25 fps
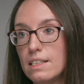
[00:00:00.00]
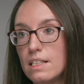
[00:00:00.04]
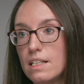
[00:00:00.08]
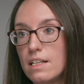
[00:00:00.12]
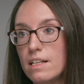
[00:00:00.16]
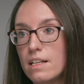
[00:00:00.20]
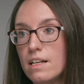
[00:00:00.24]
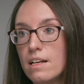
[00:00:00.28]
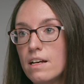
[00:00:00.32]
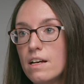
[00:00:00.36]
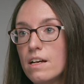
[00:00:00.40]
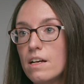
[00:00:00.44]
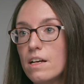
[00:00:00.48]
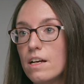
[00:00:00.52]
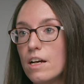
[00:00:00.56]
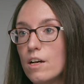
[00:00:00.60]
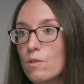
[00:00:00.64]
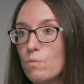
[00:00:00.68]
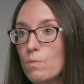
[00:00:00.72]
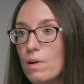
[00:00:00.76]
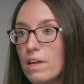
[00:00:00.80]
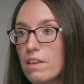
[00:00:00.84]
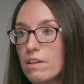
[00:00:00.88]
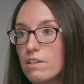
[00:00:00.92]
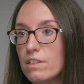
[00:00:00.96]
E
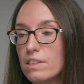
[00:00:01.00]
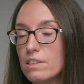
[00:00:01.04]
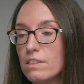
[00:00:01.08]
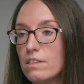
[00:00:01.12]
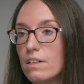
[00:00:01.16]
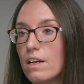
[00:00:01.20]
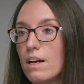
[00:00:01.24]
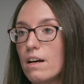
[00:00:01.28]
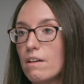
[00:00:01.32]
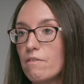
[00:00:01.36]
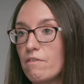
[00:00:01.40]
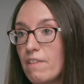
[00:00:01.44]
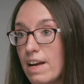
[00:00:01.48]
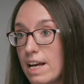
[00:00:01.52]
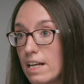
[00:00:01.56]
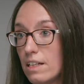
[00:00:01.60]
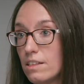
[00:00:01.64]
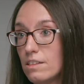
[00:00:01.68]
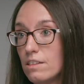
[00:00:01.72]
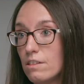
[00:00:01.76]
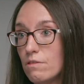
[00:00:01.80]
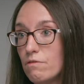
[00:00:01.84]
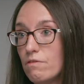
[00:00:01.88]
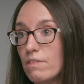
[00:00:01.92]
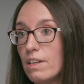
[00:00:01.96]
and whether it's
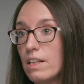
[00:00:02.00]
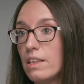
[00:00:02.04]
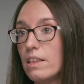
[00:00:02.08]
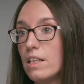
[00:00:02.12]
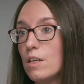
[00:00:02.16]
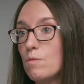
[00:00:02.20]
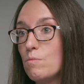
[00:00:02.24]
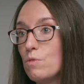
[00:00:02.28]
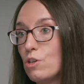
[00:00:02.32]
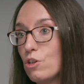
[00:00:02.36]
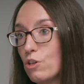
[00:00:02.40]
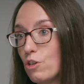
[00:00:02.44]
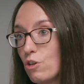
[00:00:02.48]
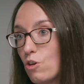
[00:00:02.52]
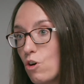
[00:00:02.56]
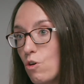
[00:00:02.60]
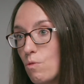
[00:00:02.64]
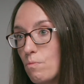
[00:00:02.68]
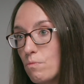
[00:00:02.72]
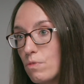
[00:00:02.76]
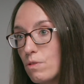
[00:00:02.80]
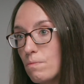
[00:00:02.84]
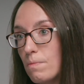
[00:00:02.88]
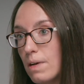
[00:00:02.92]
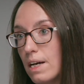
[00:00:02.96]
effective in the
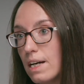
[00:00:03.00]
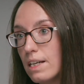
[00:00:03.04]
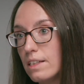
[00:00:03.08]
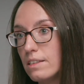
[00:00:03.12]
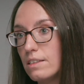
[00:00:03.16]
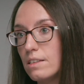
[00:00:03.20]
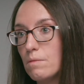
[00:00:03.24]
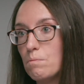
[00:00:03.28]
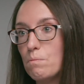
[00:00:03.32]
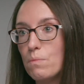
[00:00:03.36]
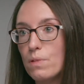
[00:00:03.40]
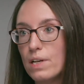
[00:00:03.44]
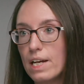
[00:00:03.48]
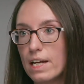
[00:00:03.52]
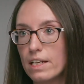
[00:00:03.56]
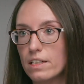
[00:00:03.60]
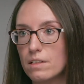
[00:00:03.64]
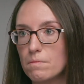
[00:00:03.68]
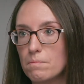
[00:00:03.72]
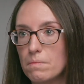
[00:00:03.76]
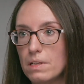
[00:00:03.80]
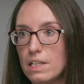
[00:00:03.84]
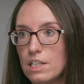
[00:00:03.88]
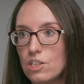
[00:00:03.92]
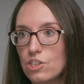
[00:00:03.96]
immunocompromised and
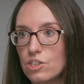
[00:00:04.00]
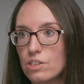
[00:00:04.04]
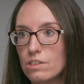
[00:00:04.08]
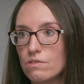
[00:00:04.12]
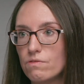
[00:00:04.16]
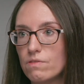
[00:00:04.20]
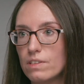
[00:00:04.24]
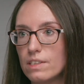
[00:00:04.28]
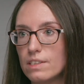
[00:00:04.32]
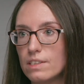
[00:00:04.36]
pregnant patients, for